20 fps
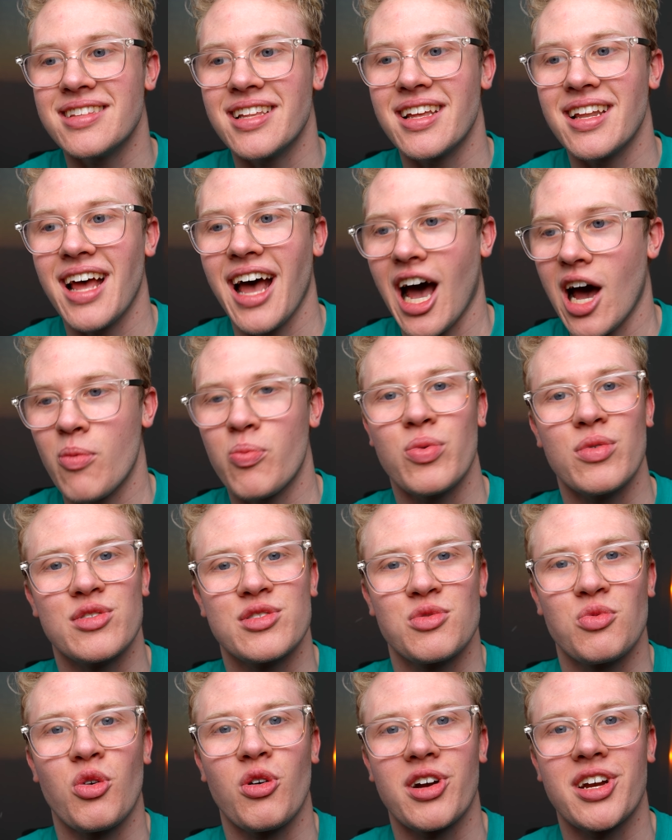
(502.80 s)
that
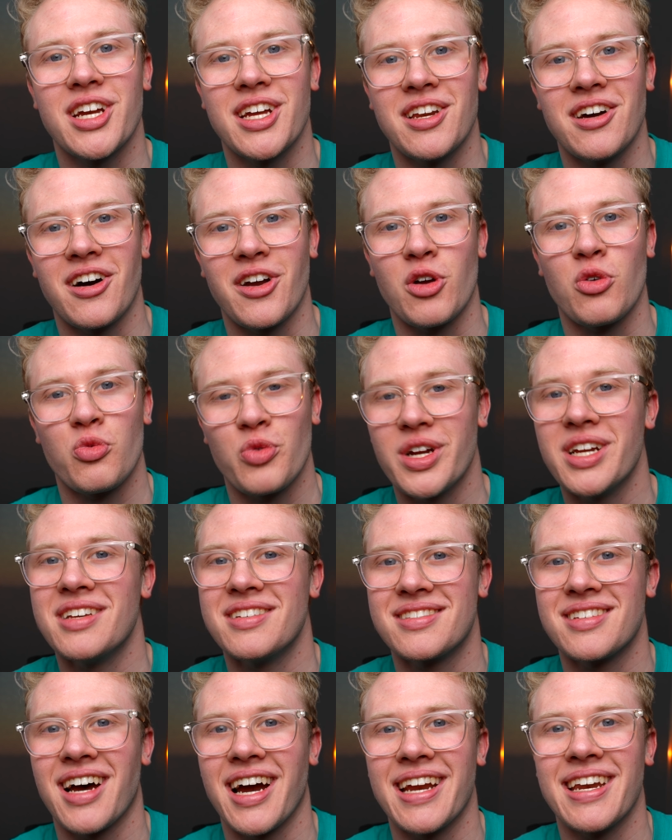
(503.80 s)
Apple's working on a
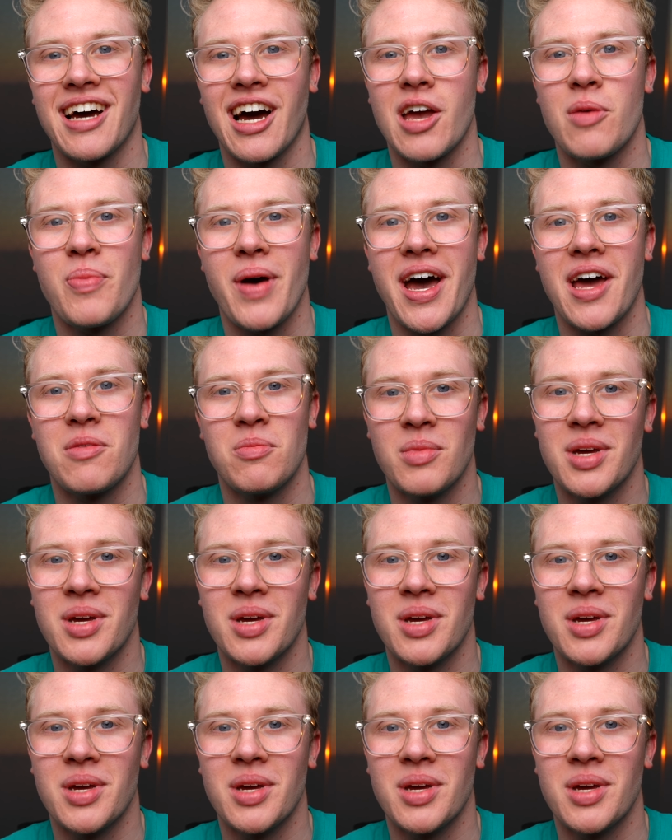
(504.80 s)
redesigned iPad